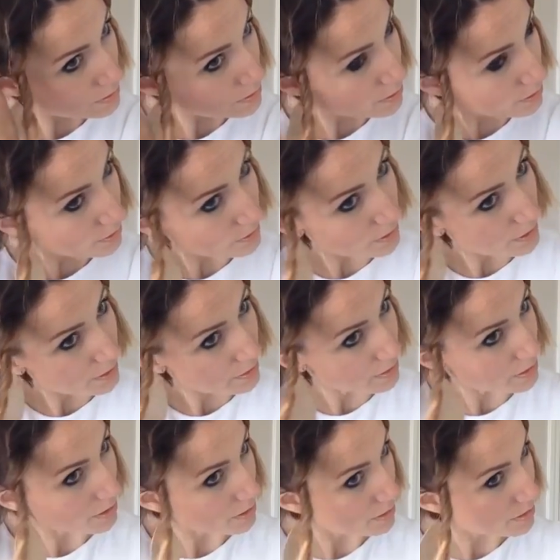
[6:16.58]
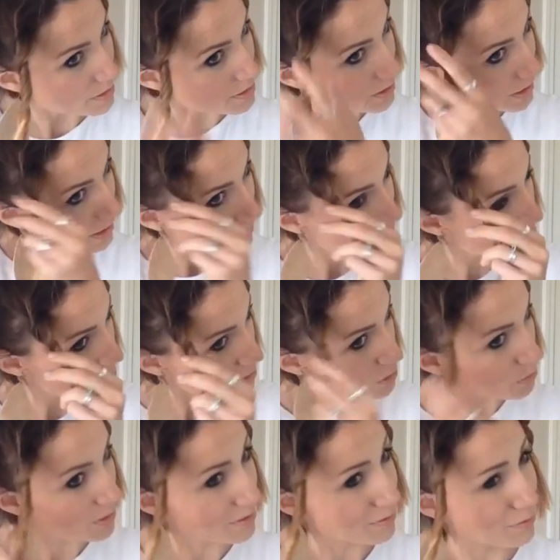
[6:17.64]
So I think this kind of a
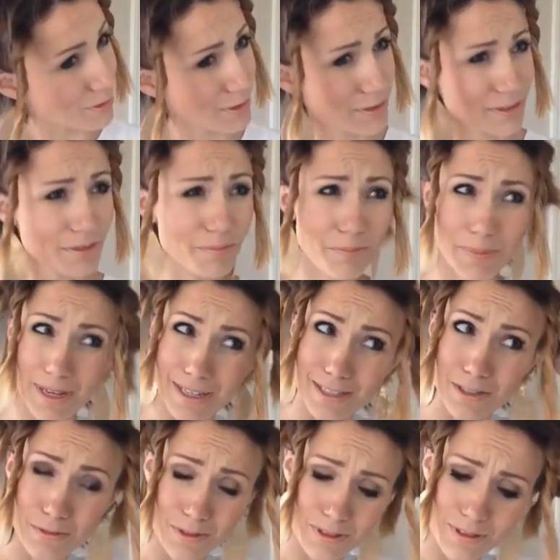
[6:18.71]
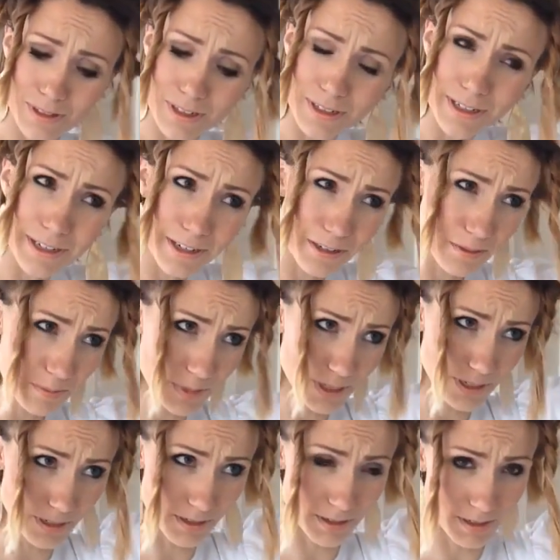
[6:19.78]
beach wave works the best with long hair,
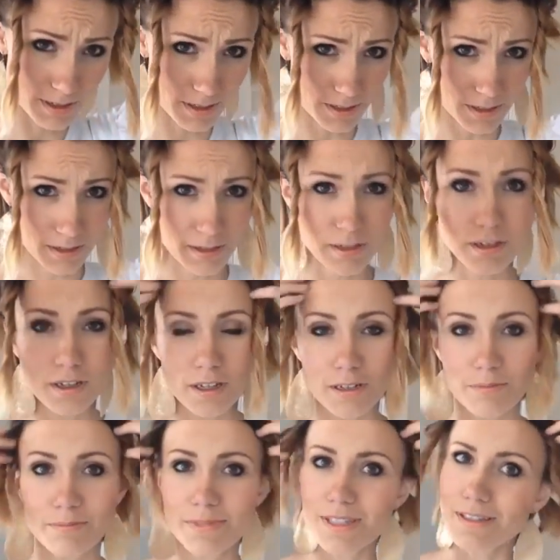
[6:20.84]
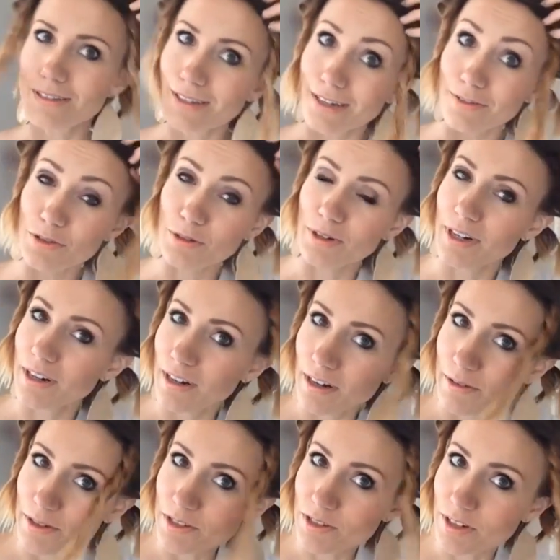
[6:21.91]
but since I have short hair,
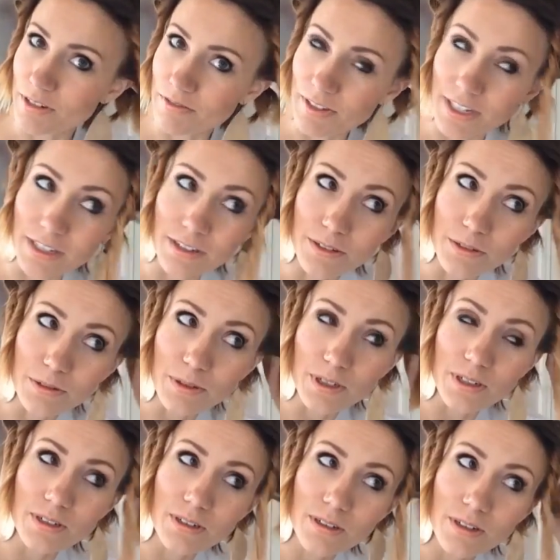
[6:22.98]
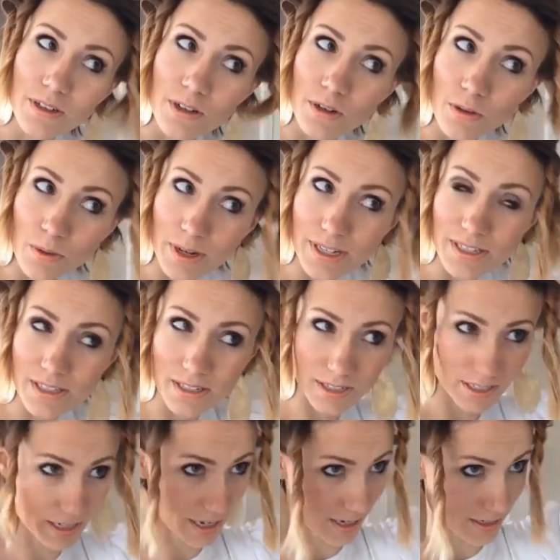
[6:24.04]
I always try to find new ways to
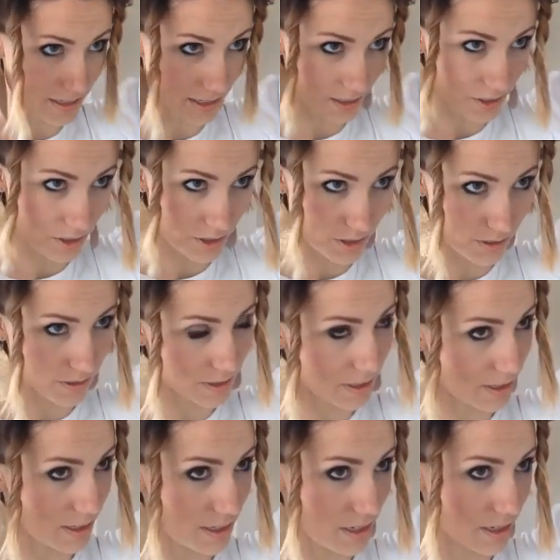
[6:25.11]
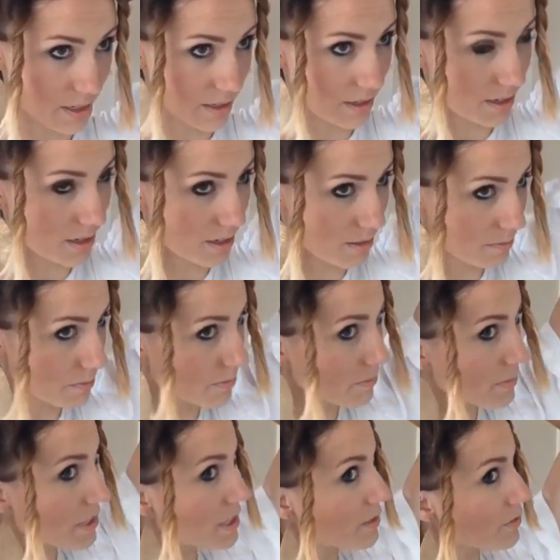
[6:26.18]
kind of add texture to it
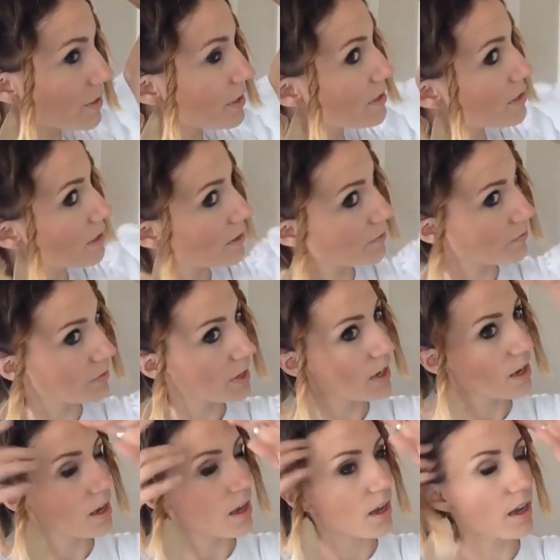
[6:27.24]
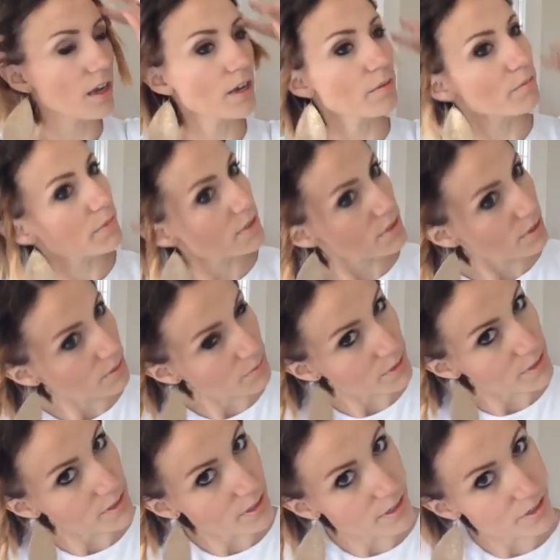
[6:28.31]
and be different. So, so I'm
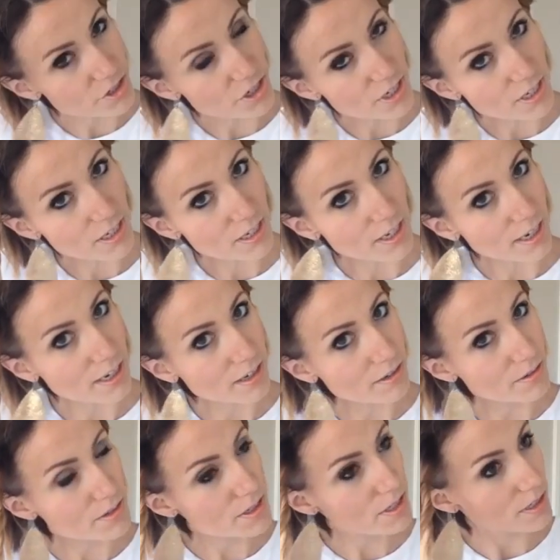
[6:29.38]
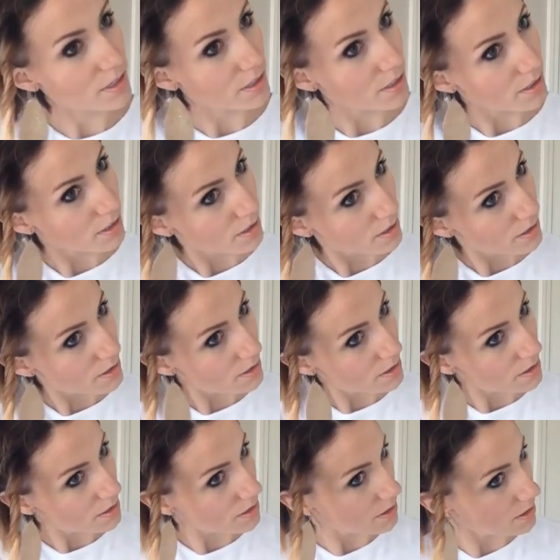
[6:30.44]
going to start shaking out
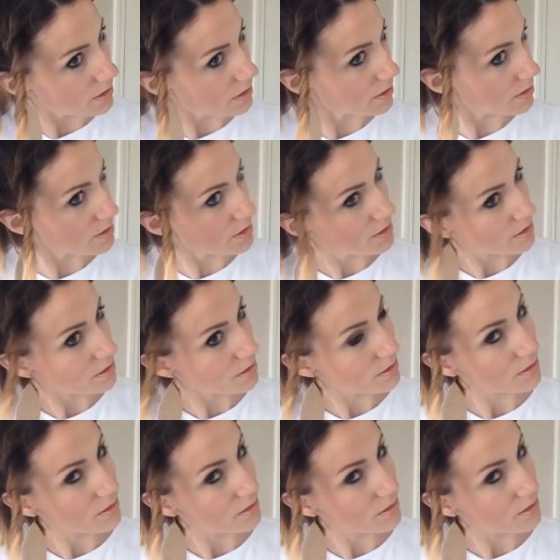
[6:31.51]
these